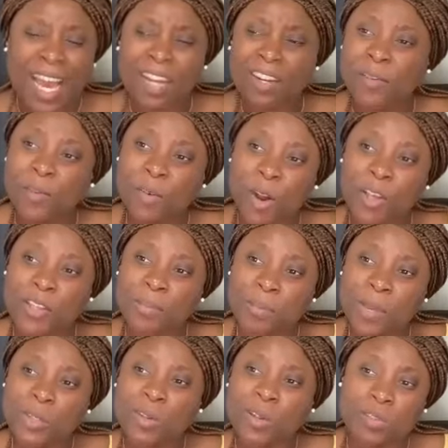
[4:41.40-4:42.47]
And of course,
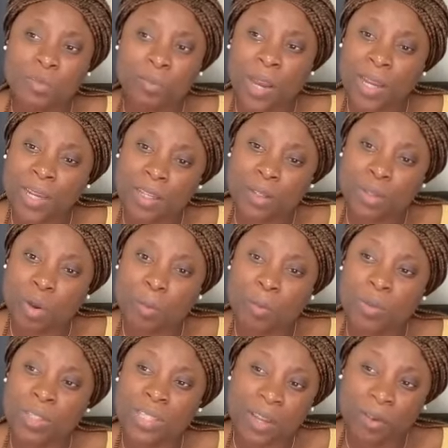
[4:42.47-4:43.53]
make sure you back it
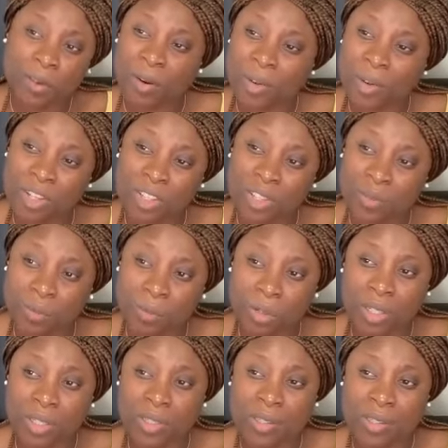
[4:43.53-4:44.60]
up with encouraging
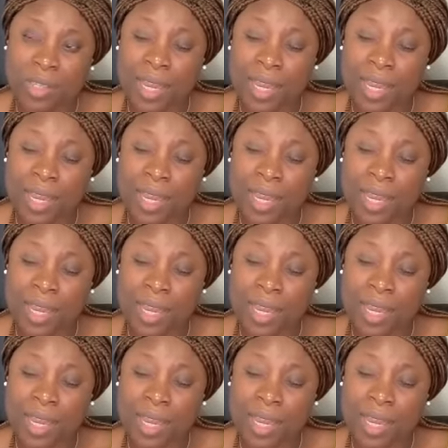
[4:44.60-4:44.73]
words.